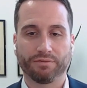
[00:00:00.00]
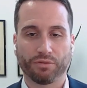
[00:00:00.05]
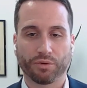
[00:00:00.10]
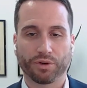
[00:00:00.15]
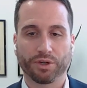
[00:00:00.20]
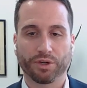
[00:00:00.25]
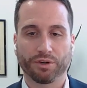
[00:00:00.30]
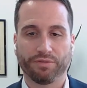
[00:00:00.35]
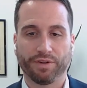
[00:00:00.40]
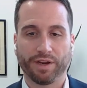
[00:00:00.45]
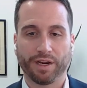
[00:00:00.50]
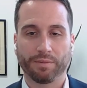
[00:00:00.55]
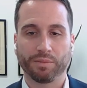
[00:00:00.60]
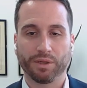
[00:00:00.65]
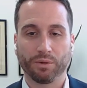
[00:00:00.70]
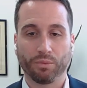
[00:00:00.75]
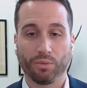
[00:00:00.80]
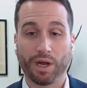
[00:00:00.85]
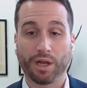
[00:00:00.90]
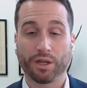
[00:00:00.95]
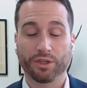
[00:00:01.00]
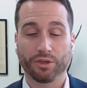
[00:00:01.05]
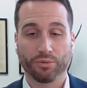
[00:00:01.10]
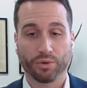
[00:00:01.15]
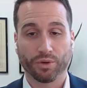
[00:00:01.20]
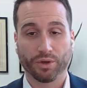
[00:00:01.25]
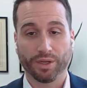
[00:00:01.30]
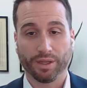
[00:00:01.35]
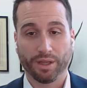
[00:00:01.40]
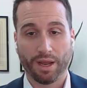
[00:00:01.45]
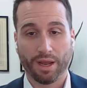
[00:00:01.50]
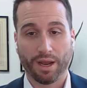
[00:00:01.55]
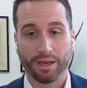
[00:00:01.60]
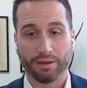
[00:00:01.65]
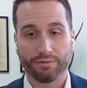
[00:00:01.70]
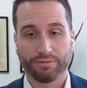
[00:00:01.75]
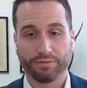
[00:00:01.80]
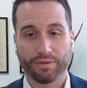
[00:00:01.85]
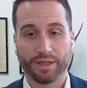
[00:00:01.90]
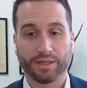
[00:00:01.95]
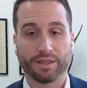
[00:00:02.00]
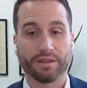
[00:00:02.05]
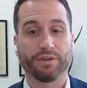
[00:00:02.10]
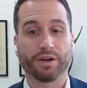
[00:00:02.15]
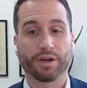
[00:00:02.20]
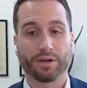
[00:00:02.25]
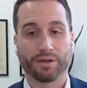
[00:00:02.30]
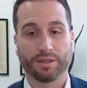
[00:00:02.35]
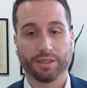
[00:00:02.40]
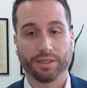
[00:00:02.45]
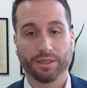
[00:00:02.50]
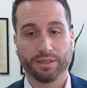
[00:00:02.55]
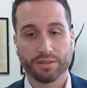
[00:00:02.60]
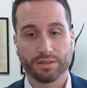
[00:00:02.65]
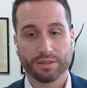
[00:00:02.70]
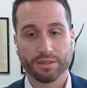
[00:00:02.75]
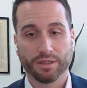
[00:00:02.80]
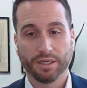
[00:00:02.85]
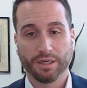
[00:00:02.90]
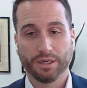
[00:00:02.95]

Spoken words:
for your family while you were alive, at the very least.